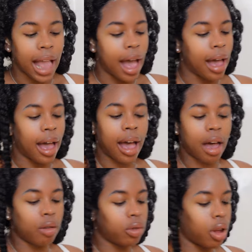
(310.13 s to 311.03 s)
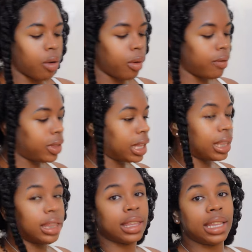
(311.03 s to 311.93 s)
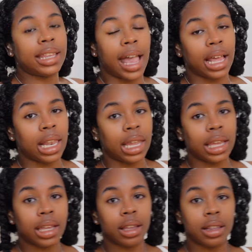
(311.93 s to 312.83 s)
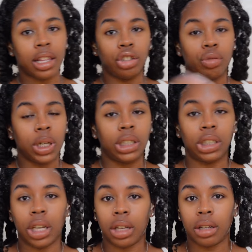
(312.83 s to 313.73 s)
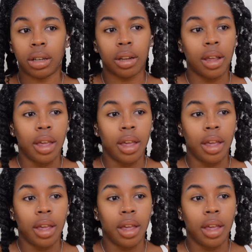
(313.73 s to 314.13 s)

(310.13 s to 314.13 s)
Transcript: I don't know if this detangling situation